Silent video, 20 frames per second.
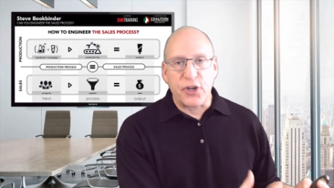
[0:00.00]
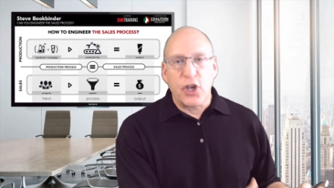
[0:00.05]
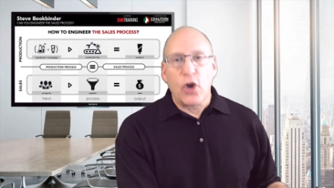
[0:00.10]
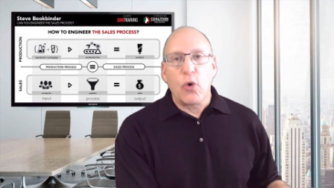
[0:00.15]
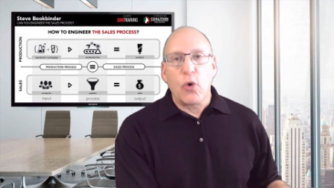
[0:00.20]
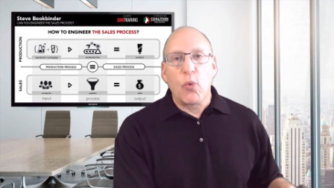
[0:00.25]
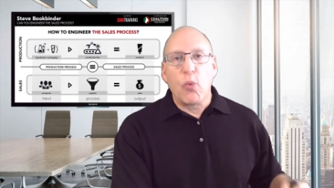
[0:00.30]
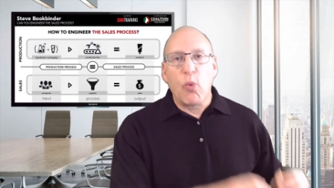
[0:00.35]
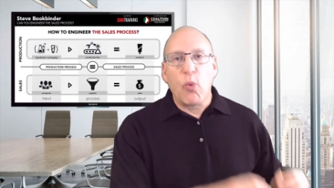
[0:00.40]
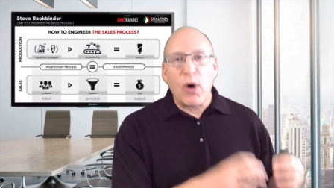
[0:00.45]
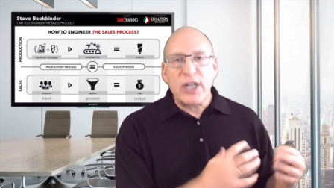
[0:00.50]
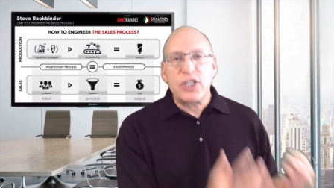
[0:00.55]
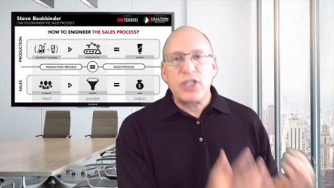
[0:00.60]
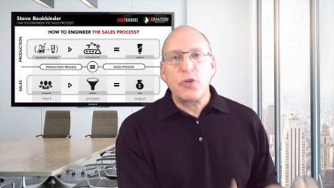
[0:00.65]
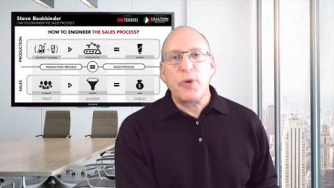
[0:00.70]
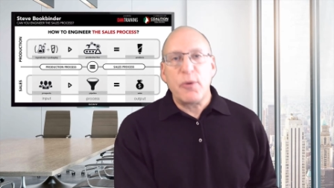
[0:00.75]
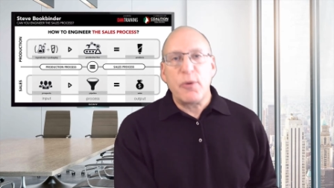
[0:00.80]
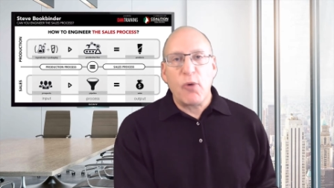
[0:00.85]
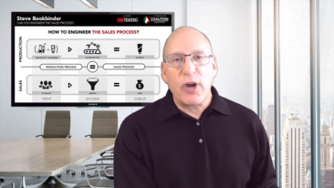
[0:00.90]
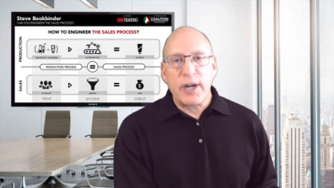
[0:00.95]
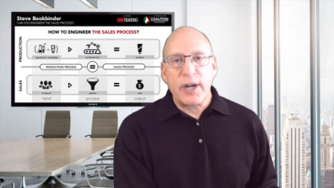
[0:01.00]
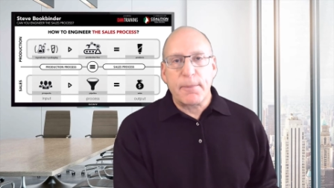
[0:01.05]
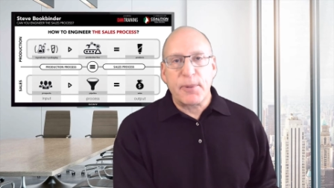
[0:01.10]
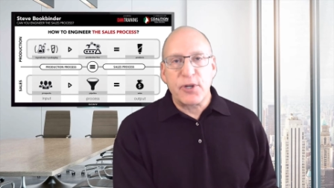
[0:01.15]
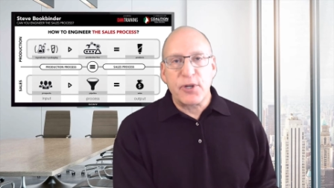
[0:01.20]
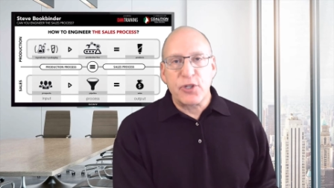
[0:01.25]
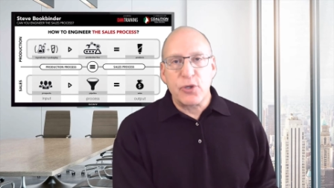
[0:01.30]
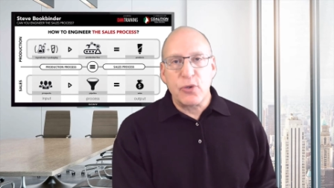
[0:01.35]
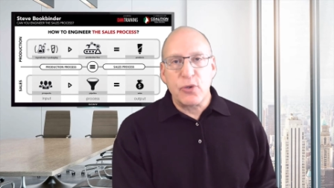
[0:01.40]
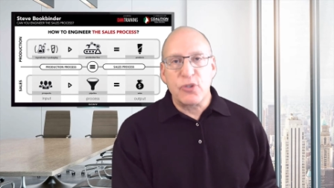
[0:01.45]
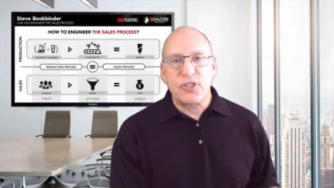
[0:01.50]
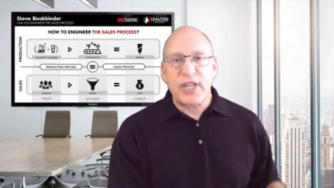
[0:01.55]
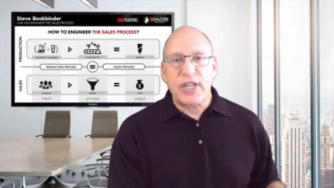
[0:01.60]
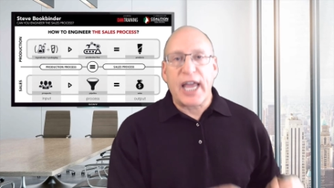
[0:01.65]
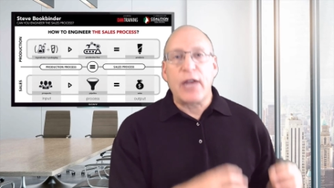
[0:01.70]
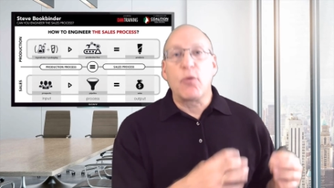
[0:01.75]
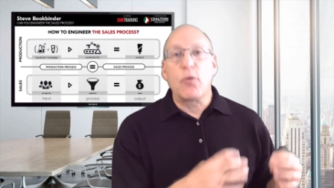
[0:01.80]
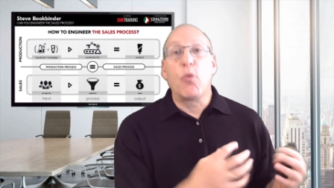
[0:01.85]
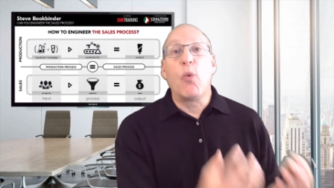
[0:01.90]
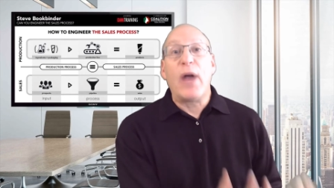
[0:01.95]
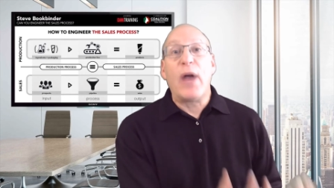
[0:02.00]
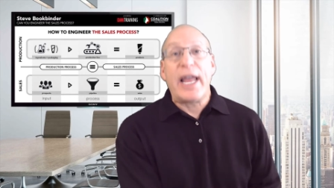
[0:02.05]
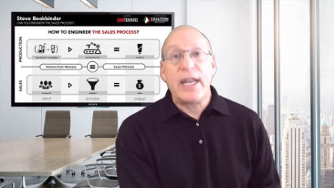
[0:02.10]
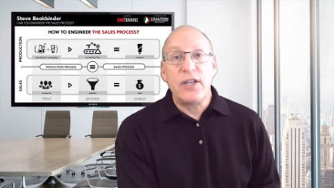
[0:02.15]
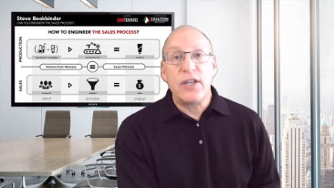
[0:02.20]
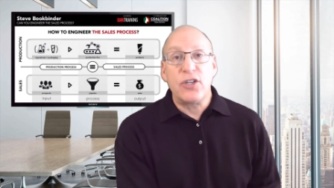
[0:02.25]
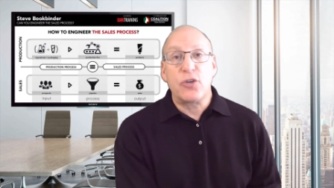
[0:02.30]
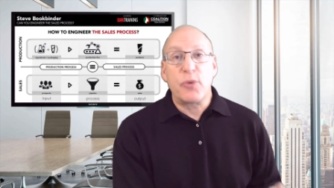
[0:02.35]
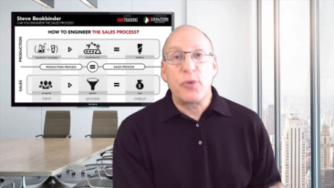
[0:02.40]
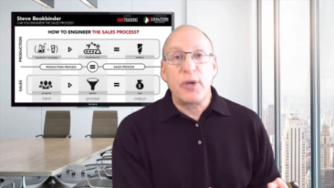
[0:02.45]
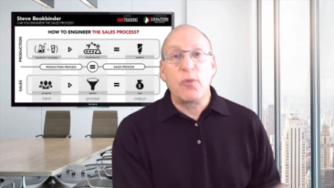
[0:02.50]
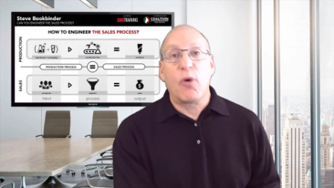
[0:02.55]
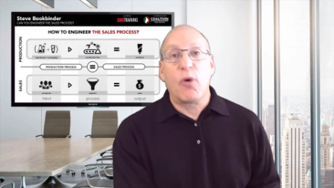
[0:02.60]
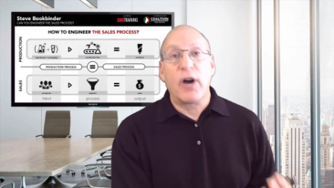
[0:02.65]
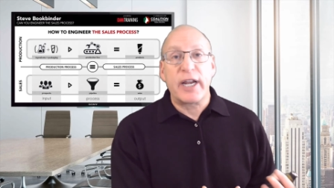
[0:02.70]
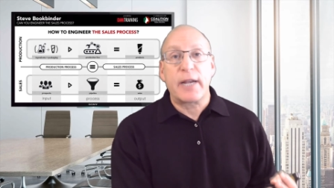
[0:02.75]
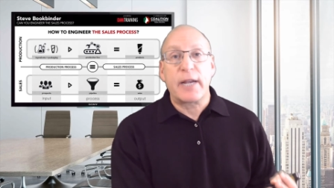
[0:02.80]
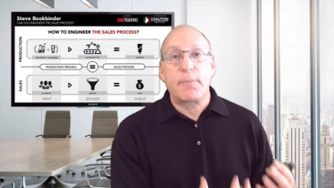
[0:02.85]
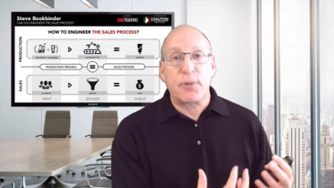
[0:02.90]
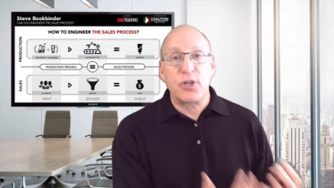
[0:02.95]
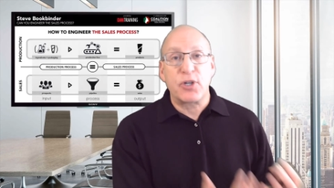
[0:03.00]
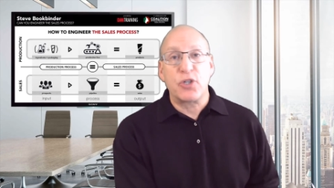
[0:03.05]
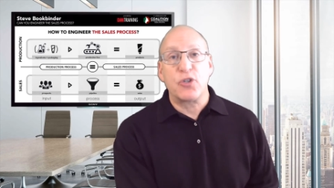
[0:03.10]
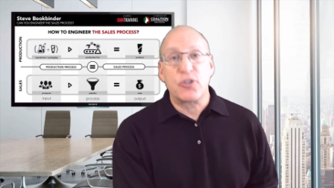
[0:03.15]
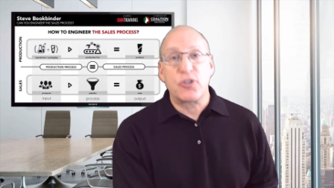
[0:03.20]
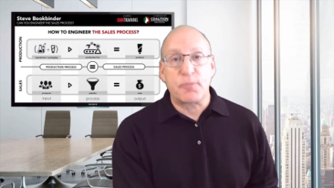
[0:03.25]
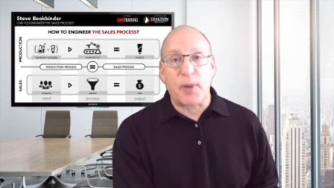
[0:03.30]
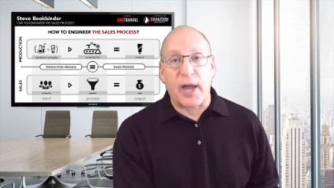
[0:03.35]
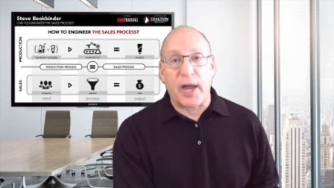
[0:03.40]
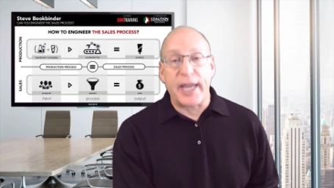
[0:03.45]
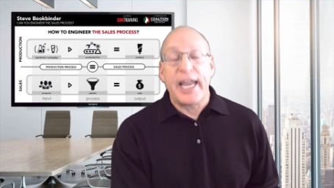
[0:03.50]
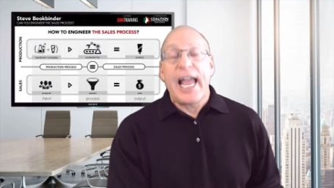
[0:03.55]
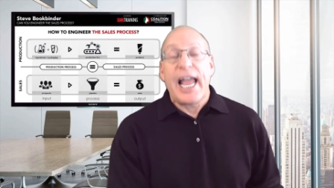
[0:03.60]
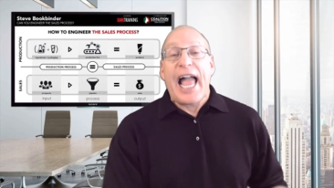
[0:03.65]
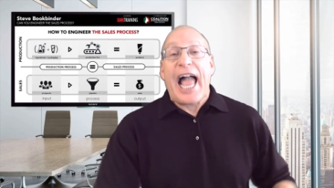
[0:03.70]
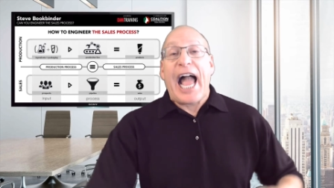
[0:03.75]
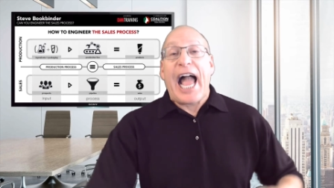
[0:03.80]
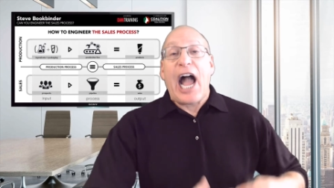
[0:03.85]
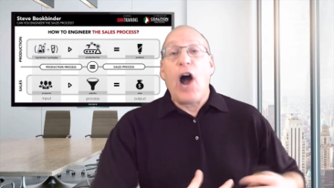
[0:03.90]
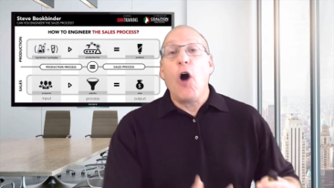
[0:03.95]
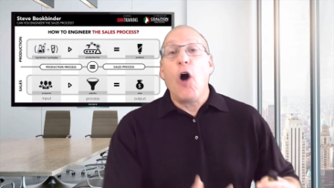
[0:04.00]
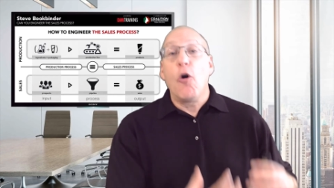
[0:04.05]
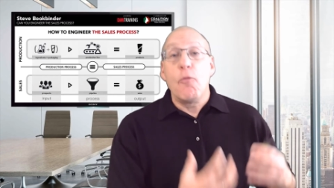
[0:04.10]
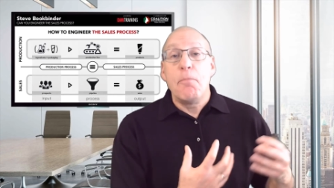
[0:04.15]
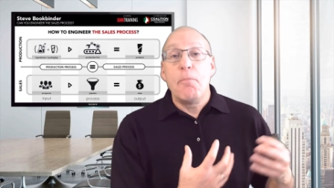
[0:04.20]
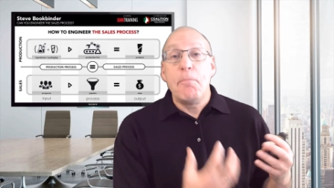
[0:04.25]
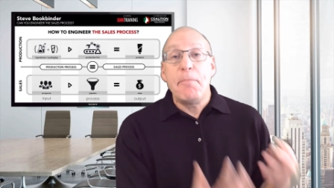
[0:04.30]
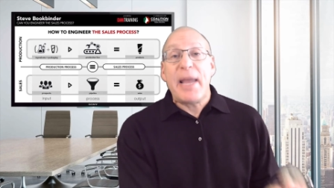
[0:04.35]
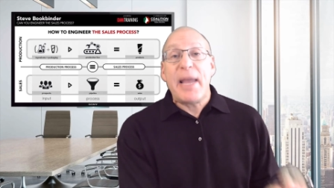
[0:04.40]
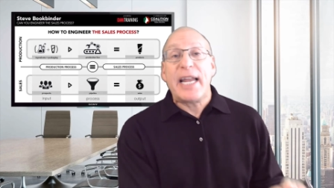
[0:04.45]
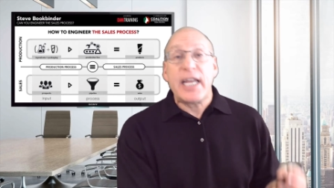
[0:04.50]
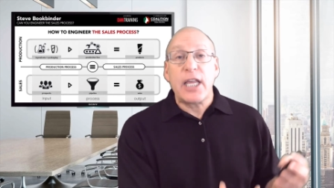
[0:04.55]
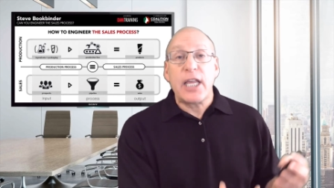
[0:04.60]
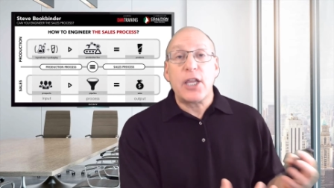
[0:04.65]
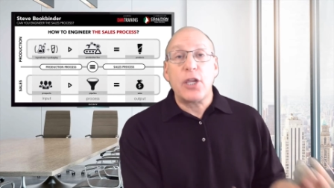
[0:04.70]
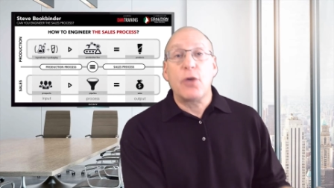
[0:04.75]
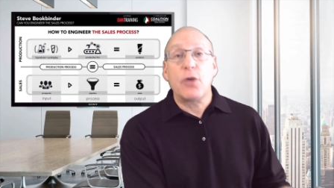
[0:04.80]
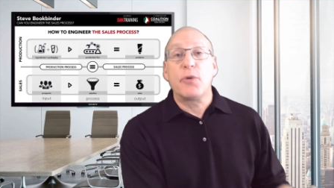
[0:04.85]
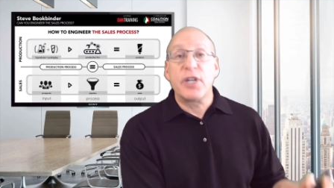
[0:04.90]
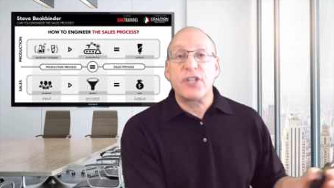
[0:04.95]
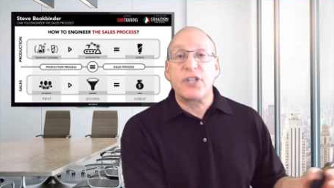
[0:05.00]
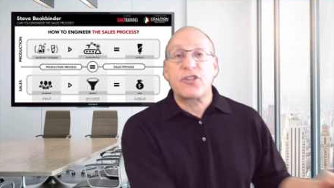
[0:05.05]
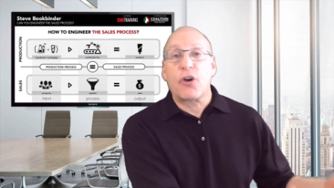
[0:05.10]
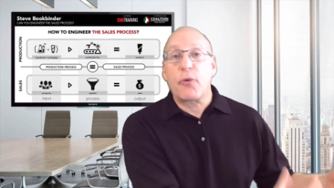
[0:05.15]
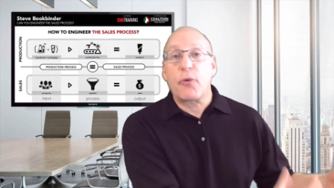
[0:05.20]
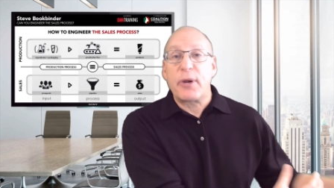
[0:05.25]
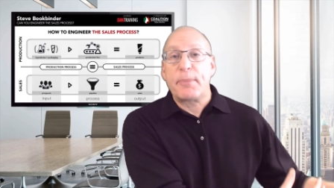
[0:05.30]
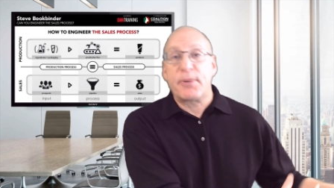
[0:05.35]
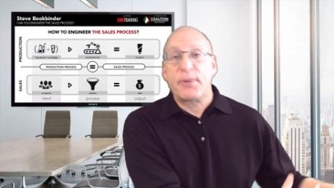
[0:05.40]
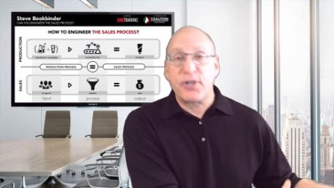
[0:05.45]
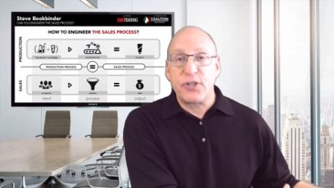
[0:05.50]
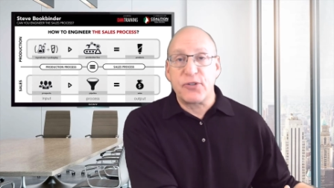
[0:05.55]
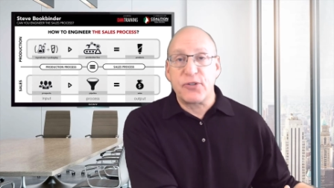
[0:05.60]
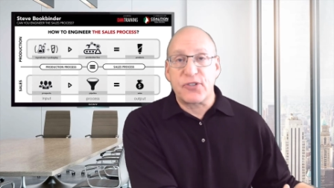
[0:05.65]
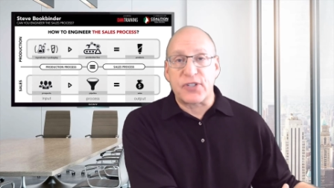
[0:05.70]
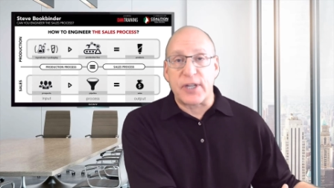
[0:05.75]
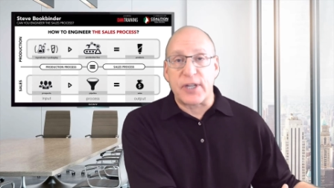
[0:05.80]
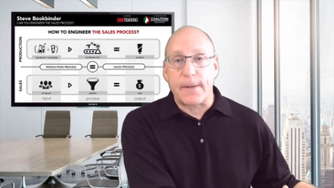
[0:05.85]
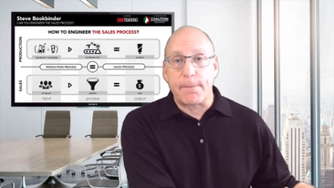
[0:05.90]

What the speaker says: What do we want to produce, and when do we want it produced by? How many units are we producing?